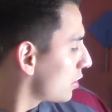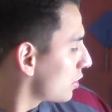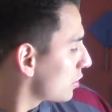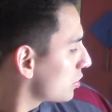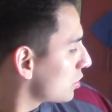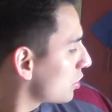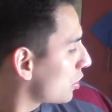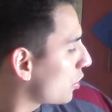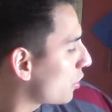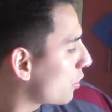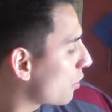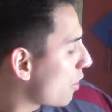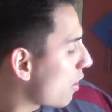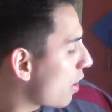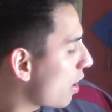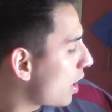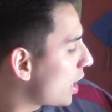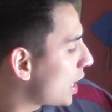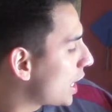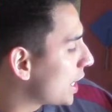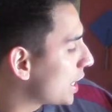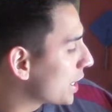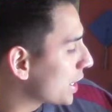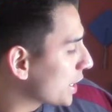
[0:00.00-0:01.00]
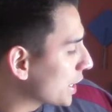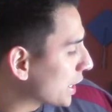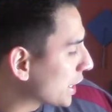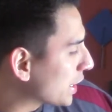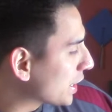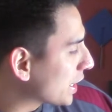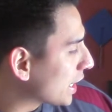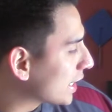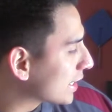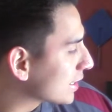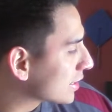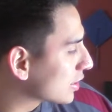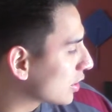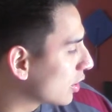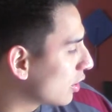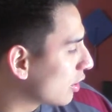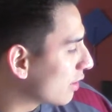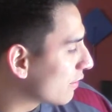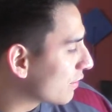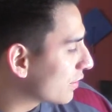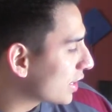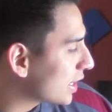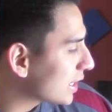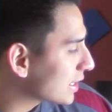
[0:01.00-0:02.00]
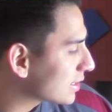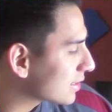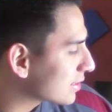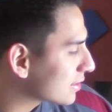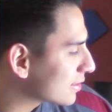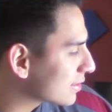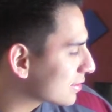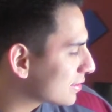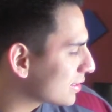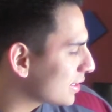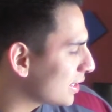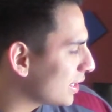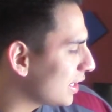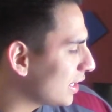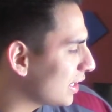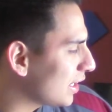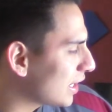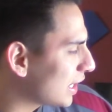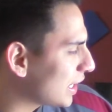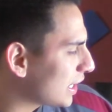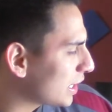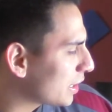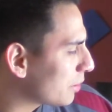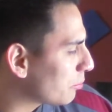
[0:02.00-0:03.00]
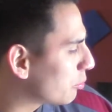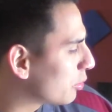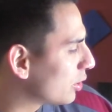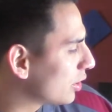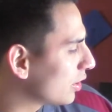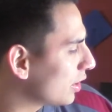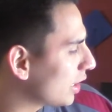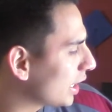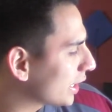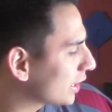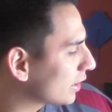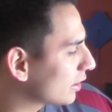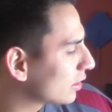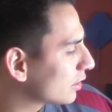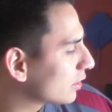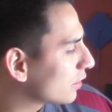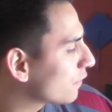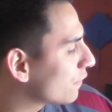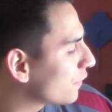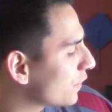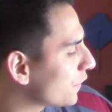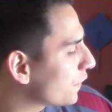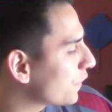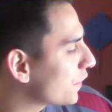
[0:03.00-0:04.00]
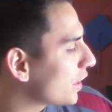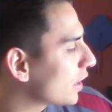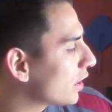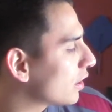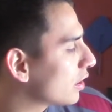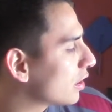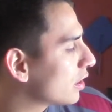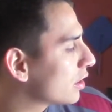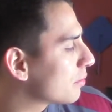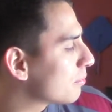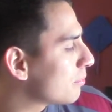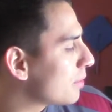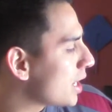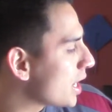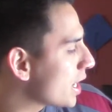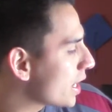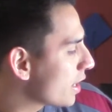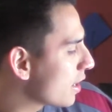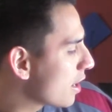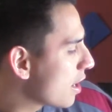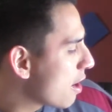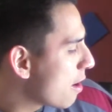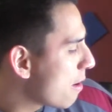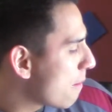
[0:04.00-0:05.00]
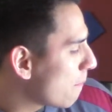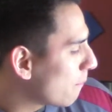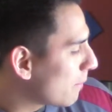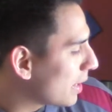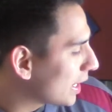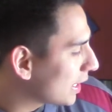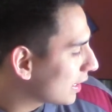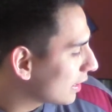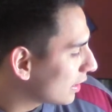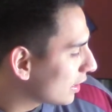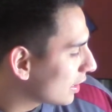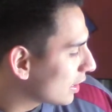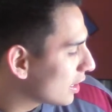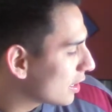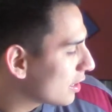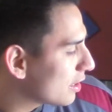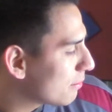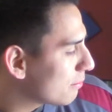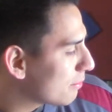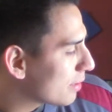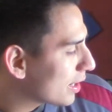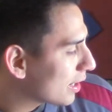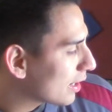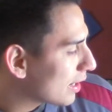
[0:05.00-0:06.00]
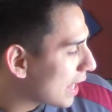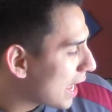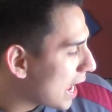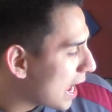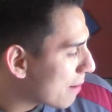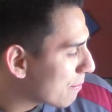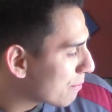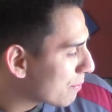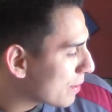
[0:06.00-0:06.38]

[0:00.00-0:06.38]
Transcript: So here you guys go. If you guys can see, I put like on the 5th that I earned in my lab